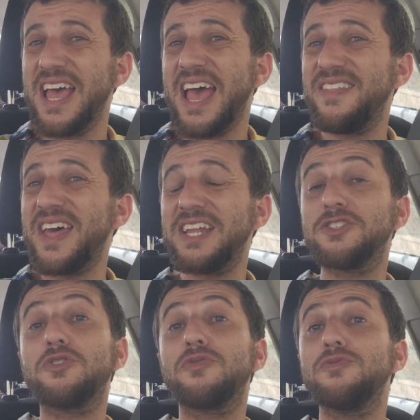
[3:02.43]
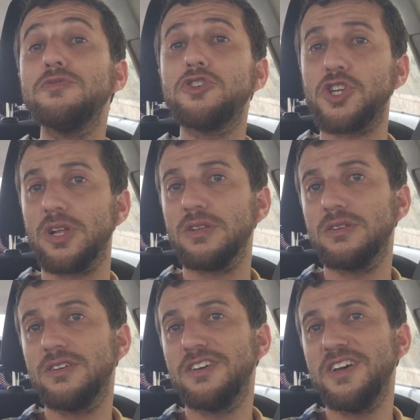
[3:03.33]
and that is crucial.
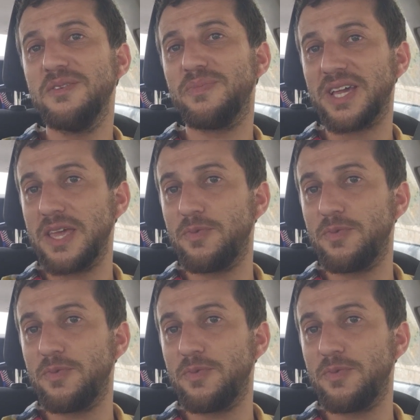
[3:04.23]
But keep